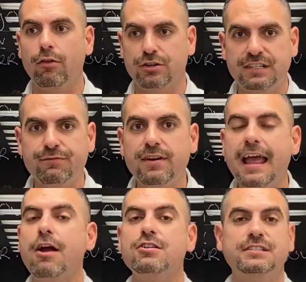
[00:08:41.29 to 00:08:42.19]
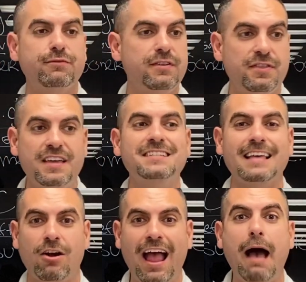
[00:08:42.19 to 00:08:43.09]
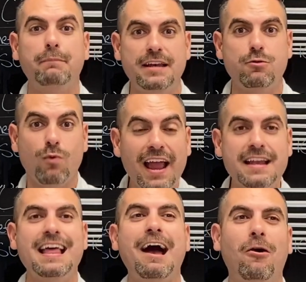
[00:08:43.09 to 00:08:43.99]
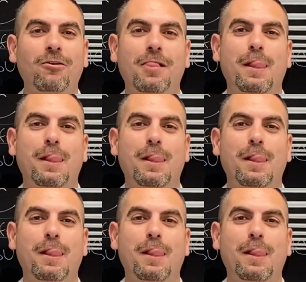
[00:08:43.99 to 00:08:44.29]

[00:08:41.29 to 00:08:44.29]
There's different errors, different things that are happening right now.